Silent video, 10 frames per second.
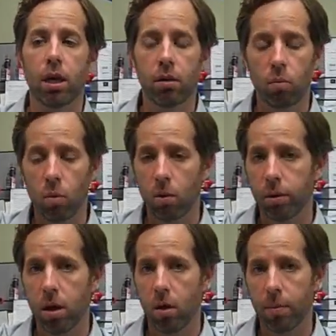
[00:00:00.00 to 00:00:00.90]
And what
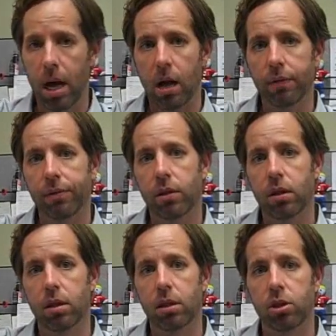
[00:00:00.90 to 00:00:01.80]
we know about
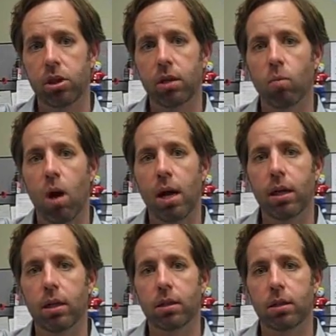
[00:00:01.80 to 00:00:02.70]
the Gen
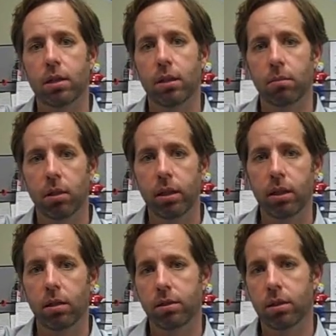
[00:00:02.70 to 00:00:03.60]
Yers and the
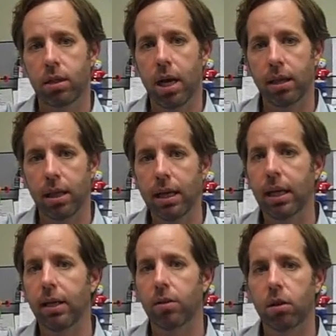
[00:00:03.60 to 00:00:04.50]
millennials is that
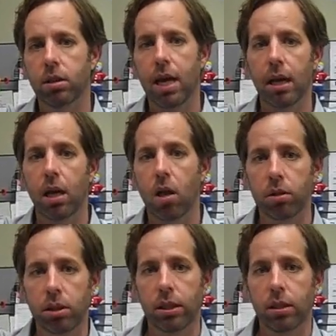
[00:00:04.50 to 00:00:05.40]
they're
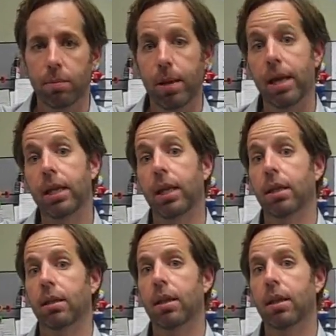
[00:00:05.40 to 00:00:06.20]
technology dependent.